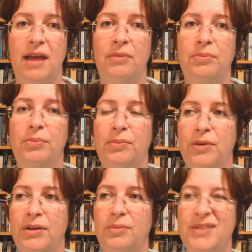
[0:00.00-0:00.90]
I
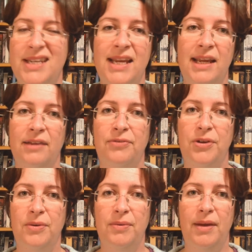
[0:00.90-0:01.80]
could sneak in a
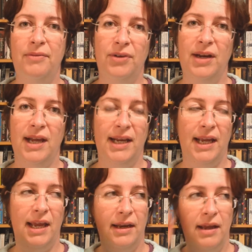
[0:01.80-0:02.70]
few every now and
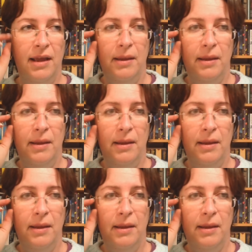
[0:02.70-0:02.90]
again,